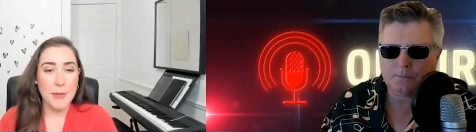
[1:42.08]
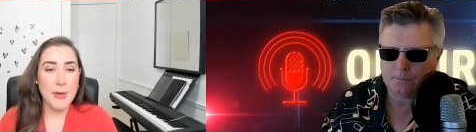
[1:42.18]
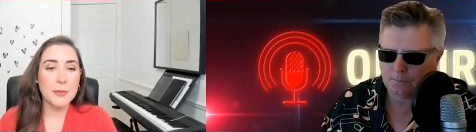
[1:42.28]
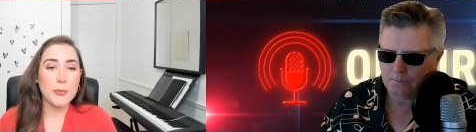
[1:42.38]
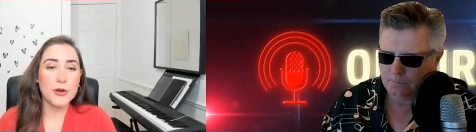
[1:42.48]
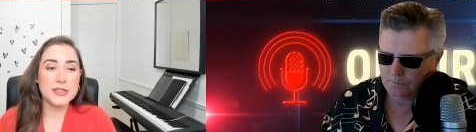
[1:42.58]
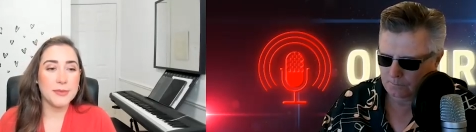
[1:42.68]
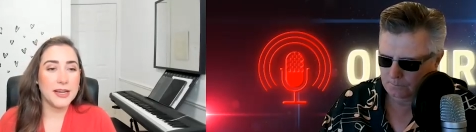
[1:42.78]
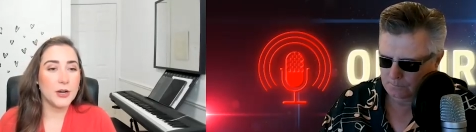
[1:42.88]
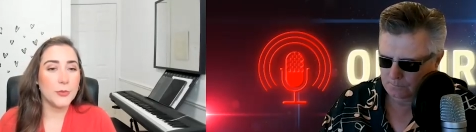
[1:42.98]
Speaker 1: i'm at a point
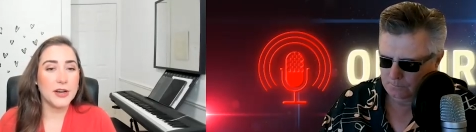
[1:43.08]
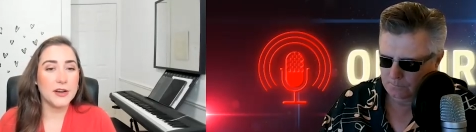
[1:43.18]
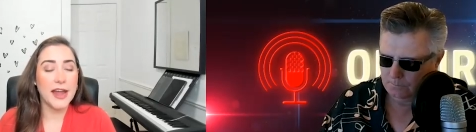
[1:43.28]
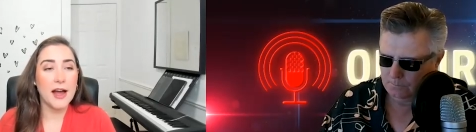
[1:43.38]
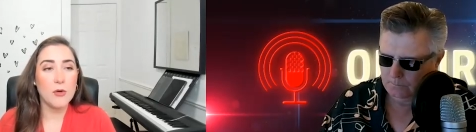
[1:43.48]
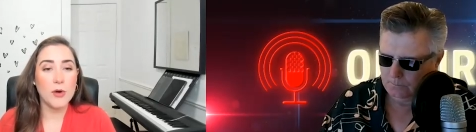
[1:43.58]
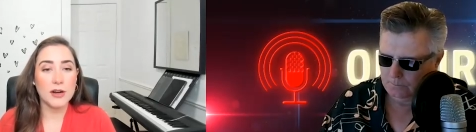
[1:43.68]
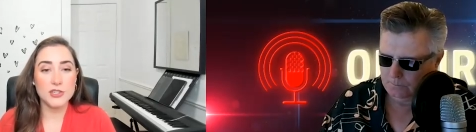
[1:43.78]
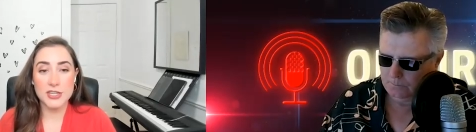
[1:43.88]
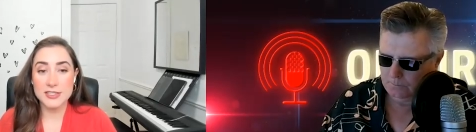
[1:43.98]
in my career now
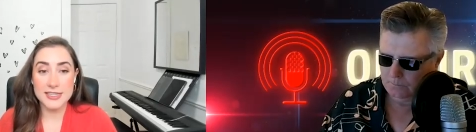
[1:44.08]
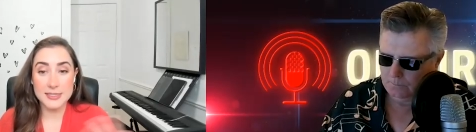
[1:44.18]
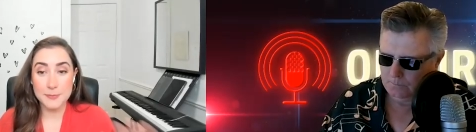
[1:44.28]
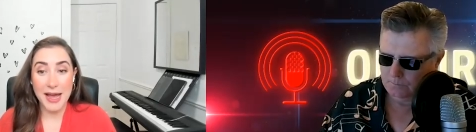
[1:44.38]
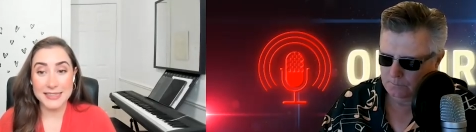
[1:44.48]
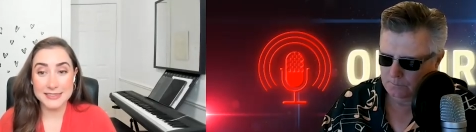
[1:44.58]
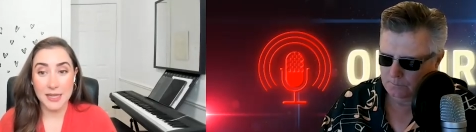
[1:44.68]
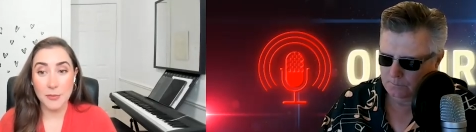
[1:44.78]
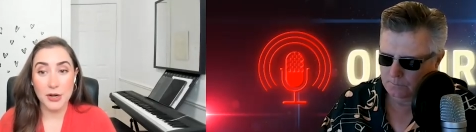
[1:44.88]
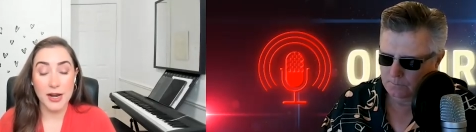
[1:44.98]
where just this
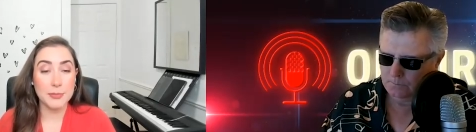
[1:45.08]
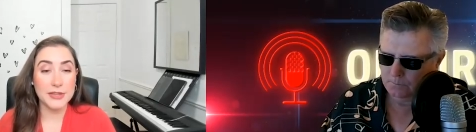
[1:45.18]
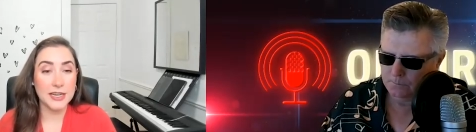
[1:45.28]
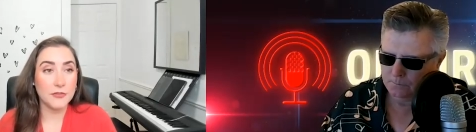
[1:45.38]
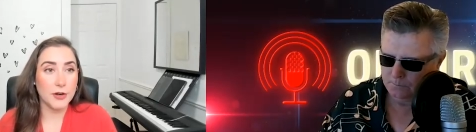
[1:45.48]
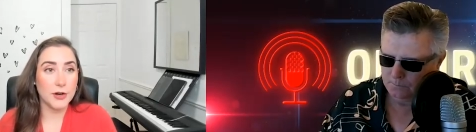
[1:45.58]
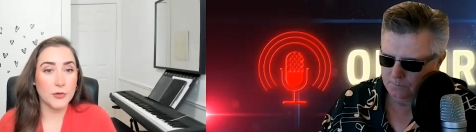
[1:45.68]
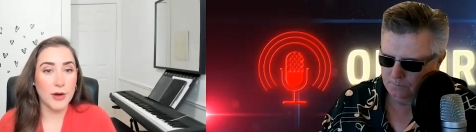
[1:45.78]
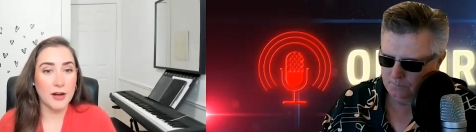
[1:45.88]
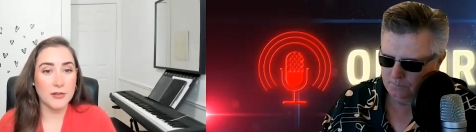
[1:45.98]
past summer i played for a
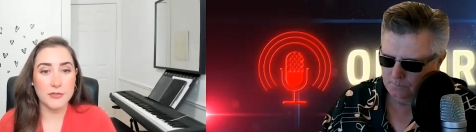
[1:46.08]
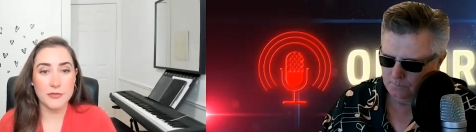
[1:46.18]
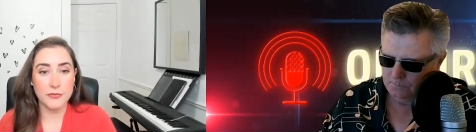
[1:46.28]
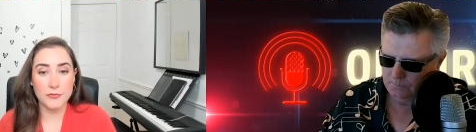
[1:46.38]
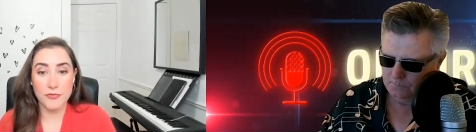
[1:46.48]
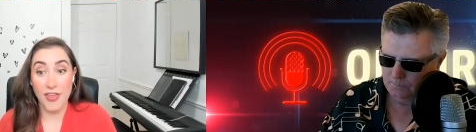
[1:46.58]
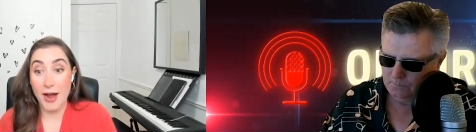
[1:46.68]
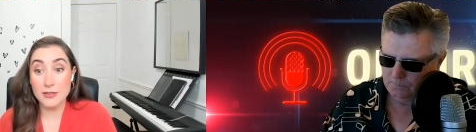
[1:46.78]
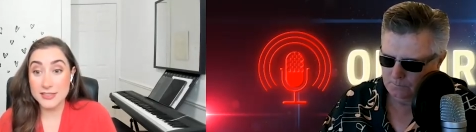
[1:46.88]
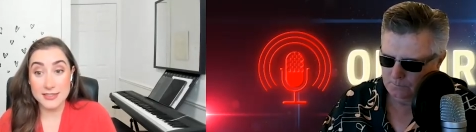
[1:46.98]
crowd of
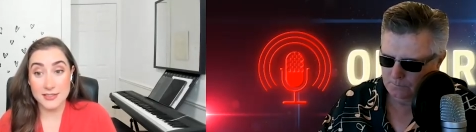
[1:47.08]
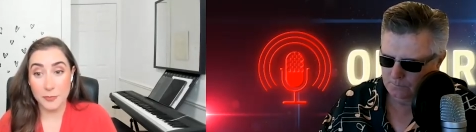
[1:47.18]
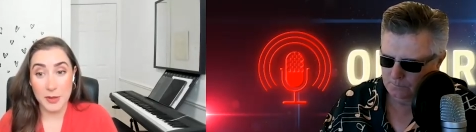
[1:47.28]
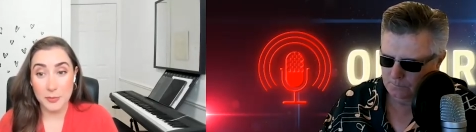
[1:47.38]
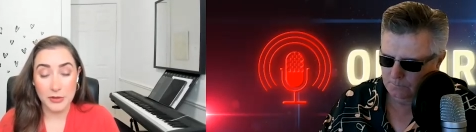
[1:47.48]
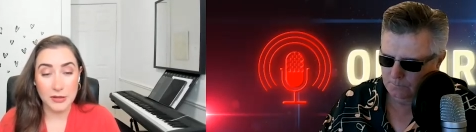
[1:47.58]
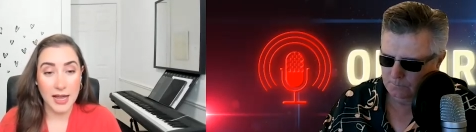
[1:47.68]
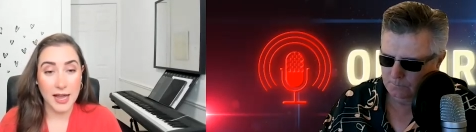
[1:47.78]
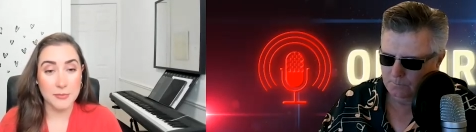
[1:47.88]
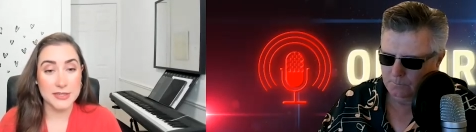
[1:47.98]
thousands of
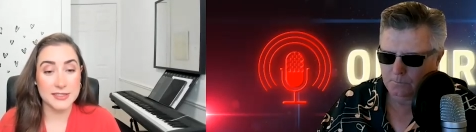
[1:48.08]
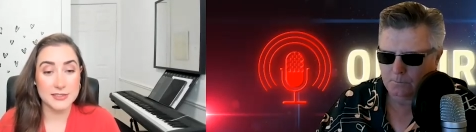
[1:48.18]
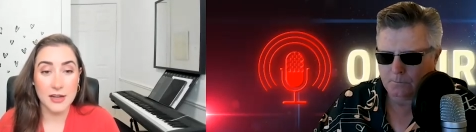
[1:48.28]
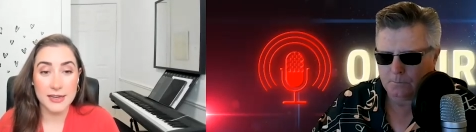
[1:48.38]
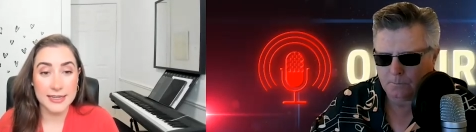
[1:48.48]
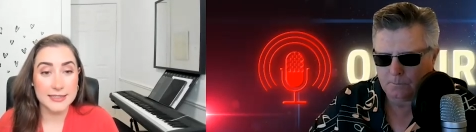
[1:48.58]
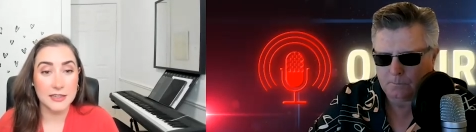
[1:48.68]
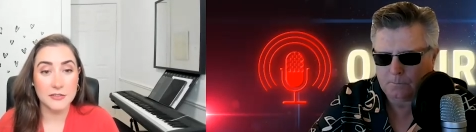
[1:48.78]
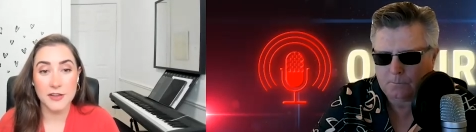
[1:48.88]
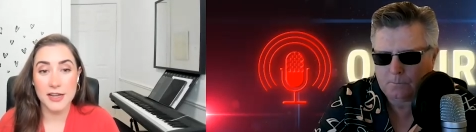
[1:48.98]
people at Mississauga
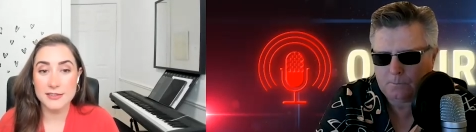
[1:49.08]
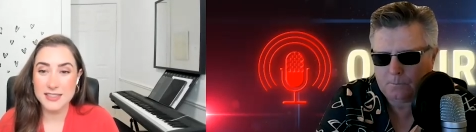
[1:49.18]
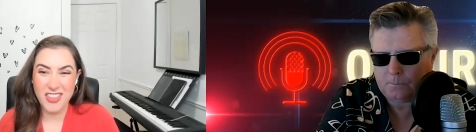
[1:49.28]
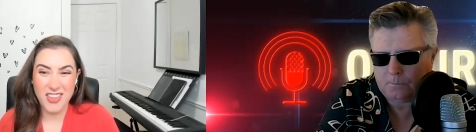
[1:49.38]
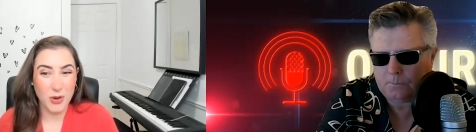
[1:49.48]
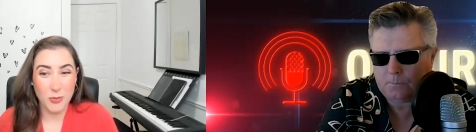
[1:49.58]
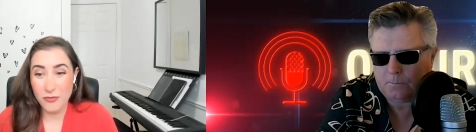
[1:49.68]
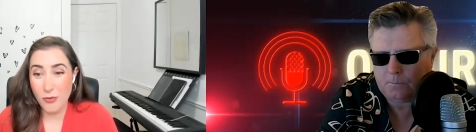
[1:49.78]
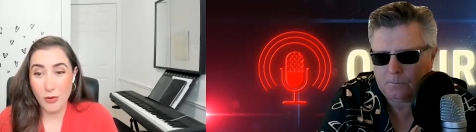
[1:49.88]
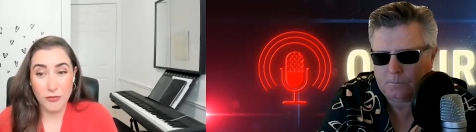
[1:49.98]
Italfest. I think there
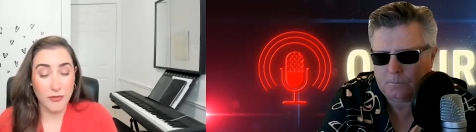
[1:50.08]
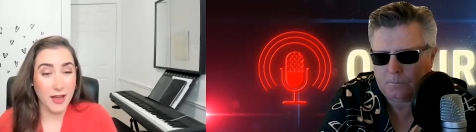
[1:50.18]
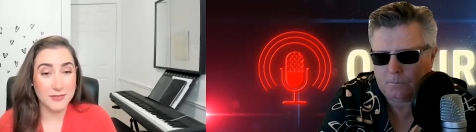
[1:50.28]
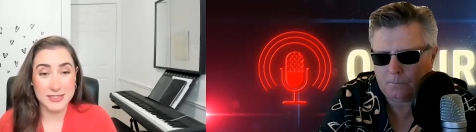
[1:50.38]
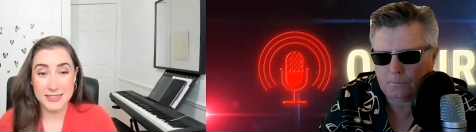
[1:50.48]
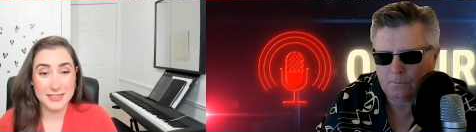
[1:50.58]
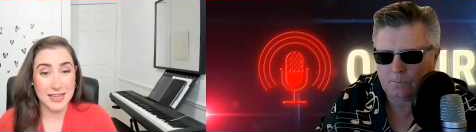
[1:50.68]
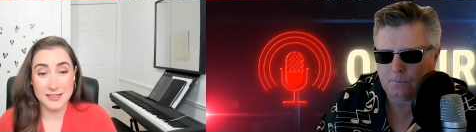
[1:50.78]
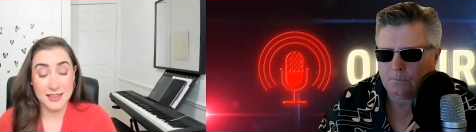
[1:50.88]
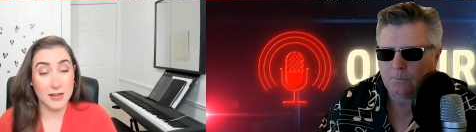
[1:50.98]
were four, five, six
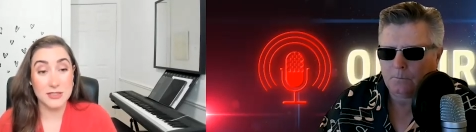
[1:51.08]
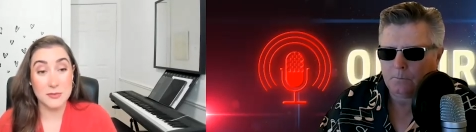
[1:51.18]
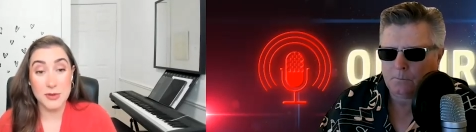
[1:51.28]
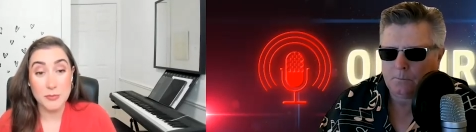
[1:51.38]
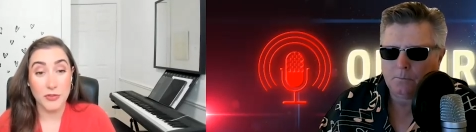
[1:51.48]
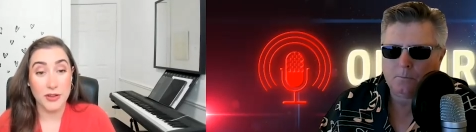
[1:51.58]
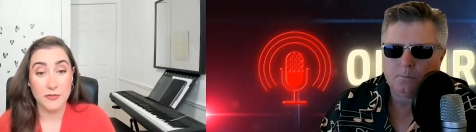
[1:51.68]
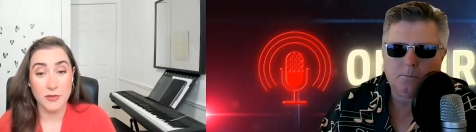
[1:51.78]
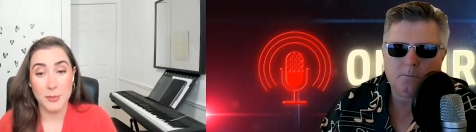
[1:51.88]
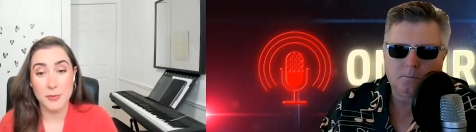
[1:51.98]
thousand people
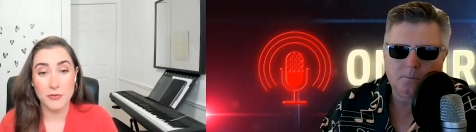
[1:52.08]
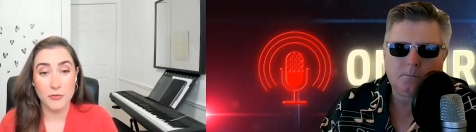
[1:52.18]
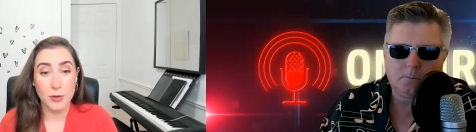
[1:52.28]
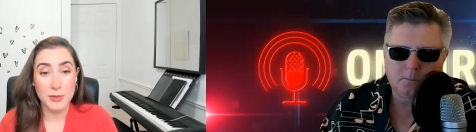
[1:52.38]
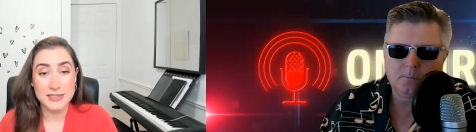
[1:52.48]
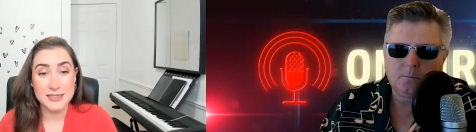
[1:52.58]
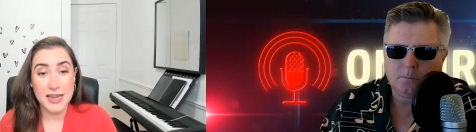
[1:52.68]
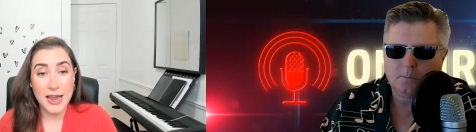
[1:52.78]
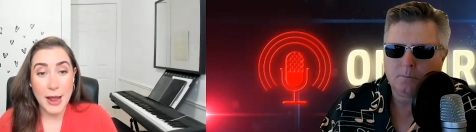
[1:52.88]
there for my performance.